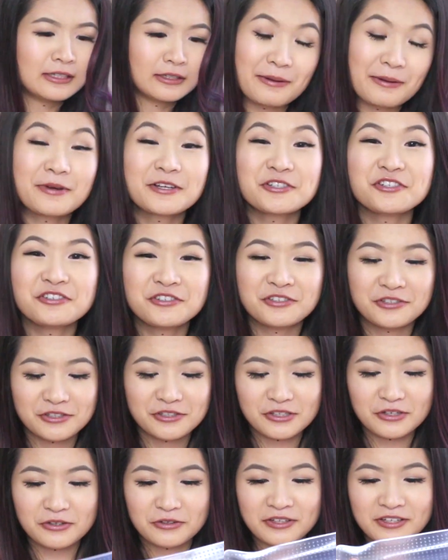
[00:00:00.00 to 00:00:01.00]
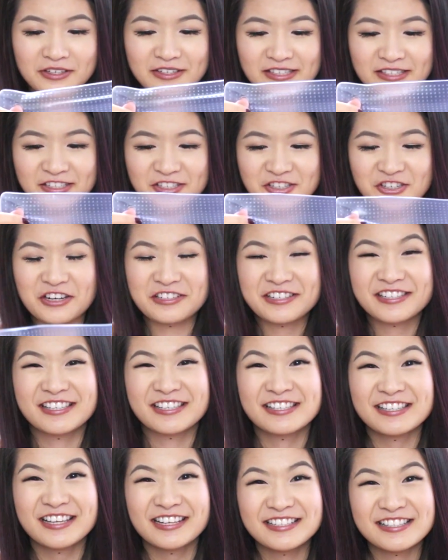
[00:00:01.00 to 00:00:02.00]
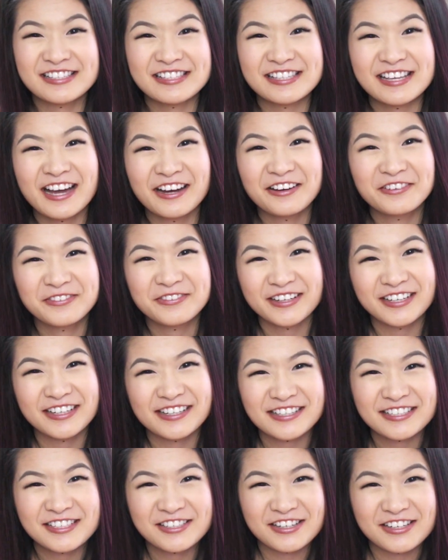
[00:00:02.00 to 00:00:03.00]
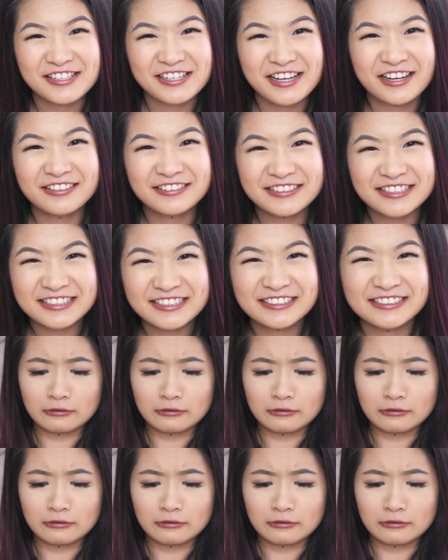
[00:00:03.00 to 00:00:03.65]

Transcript: I'm actually so curious to stretch this out and see how far I can stretch out.